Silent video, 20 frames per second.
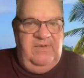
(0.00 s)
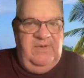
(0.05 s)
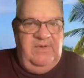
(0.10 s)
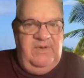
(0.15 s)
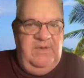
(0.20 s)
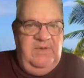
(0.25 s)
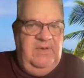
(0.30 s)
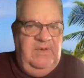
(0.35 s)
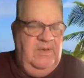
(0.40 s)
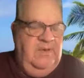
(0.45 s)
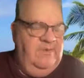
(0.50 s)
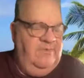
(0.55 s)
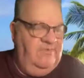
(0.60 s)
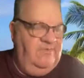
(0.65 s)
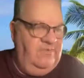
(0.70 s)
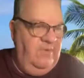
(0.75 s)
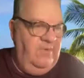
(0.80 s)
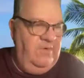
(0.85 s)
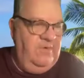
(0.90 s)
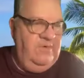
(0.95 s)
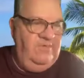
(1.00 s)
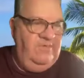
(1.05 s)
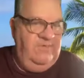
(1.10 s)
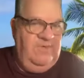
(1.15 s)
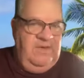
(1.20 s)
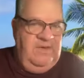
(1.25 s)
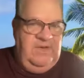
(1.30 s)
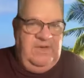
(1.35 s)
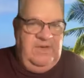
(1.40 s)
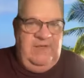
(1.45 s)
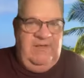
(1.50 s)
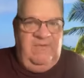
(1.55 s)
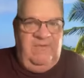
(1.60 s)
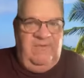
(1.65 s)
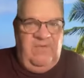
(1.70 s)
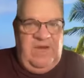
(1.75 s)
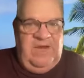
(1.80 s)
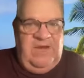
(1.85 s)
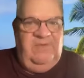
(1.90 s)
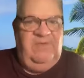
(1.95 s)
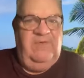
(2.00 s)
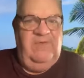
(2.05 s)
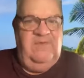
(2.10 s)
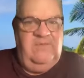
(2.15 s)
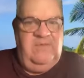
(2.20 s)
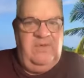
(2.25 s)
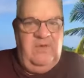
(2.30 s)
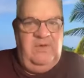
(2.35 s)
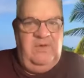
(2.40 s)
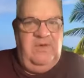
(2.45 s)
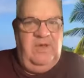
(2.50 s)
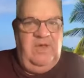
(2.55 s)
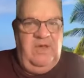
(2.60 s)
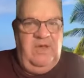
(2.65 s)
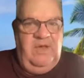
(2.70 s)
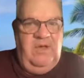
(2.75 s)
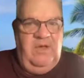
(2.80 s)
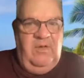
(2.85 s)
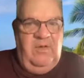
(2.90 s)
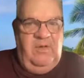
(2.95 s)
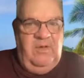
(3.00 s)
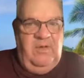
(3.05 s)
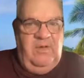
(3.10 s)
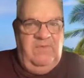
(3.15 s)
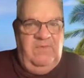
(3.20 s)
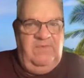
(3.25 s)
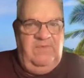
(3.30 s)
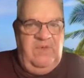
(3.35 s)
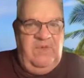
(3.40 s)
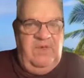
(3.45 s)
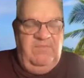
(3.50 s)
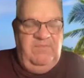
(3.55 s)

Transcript: And Soros and his friends have got a whole lot of